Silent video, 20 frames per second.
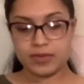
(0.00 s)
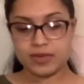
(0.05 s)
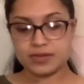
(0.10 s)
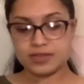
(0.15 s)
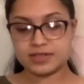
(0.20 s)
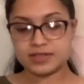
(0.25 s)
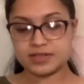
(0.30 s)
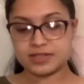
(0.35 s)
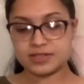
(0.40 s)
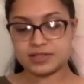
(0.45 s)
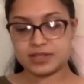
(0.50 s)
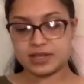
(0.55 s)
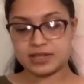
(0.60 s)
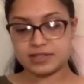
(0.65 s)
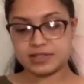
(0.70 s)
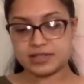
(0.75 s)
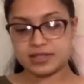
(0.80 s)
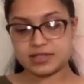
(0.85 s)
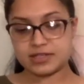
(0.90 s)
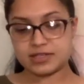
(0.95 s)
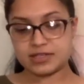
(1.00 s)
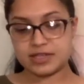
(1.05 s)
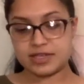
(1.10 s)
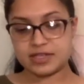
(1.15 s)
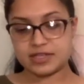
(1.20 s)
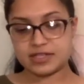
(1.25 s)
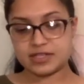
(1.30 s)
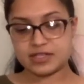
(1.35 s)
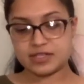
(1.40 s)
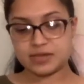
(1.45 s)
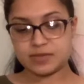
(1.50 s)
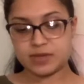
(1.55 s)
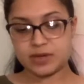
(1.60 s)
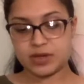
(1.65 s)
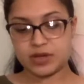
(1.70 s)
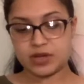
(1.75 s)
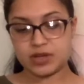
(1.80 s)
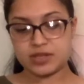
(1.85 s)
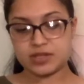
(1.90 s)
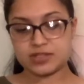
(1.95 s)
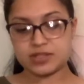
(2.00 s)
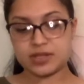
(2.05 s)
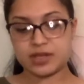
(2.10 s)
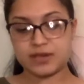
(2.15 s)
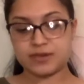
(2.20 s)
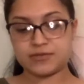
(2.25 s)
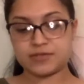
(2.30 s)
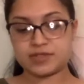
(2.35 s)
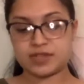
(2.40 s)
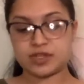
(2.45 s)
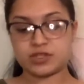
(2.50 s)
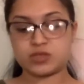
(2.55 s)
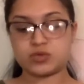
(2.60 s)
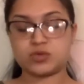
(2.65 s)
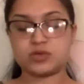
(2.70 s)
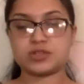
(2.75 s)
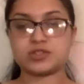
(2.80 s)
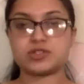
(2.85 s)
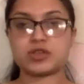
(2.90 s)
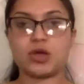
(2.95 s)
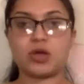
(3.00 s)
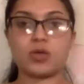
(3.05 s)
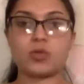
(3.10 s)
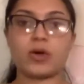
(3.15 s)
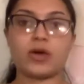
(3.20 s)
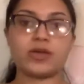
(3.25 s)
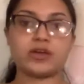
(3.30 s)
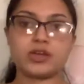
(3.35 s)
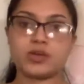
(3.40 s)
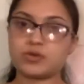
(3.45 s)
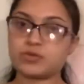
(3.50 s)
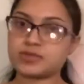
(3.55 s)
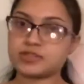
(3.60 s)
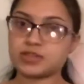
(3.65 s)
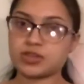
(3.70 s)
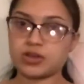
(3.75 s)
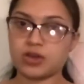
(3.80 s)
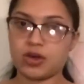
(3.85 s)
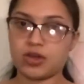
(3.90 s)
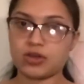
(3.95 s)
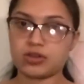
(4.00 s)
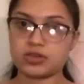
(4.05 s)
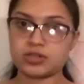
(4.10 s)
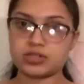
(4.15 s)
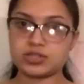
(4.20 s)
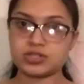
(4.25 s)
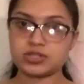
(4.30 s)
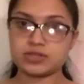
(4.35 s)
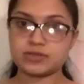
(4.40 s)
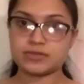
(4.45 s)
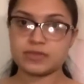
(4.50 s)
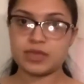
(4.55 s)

discusses his experience of sexual assault while he was in college.